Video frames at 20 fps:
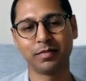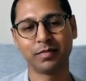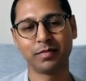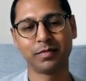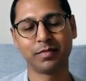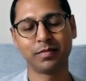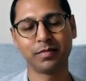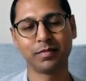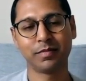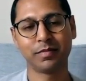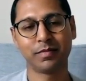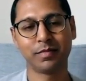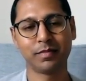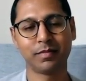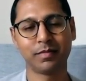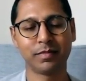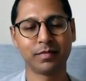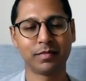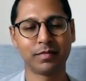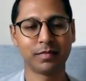
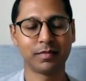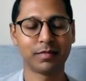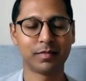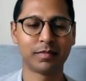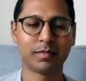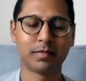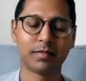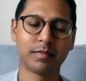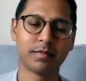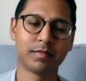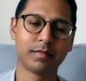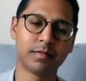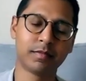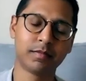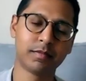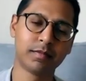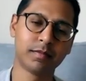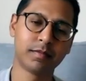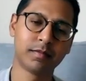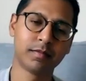
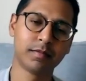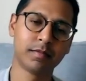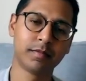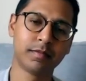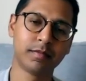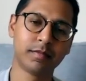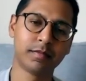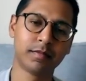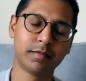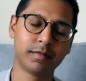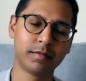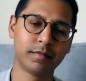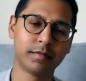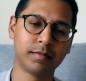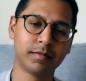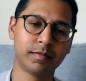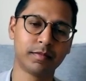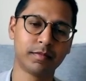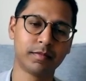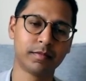
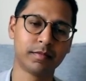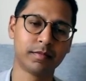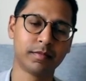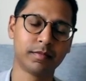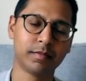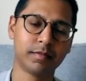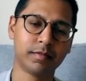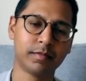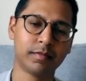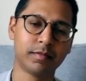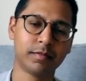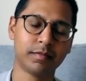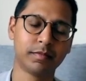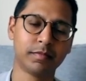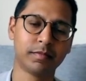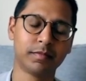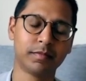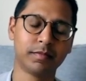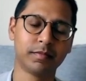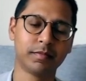
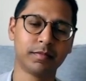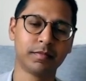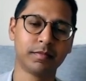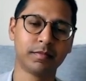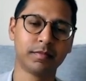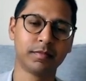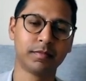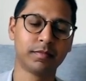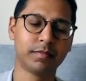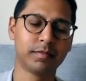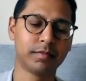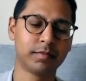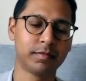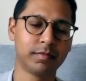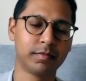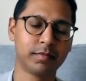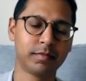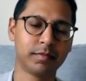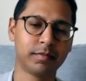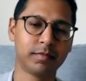
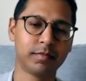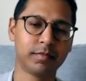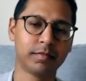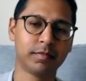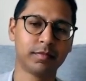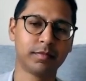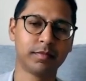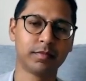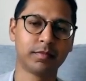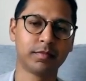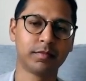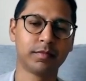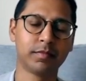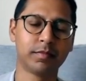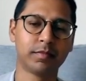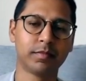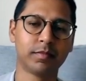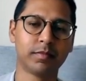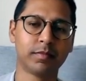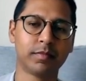
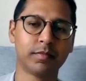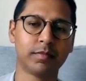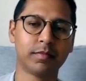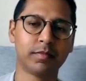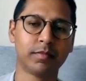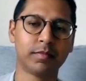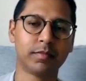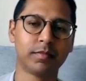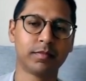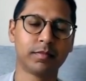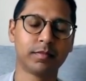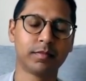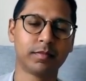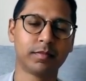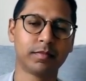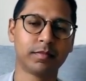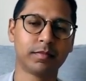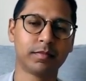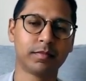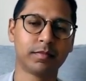
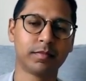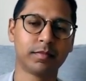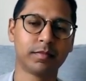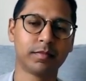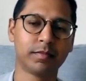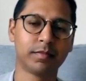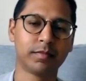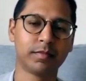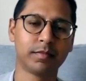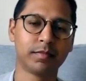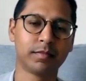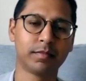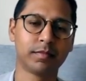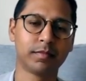Nothing is said.